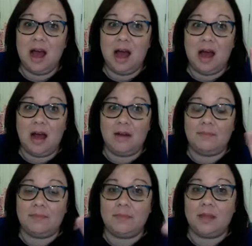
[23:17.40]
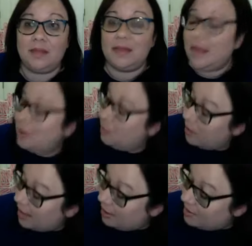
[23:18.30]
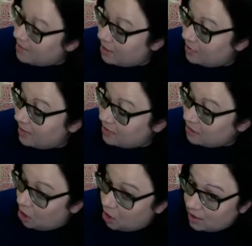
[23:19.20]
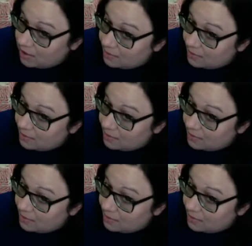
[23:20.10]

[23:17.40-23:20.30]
Um, they well, I don't even know what it's called.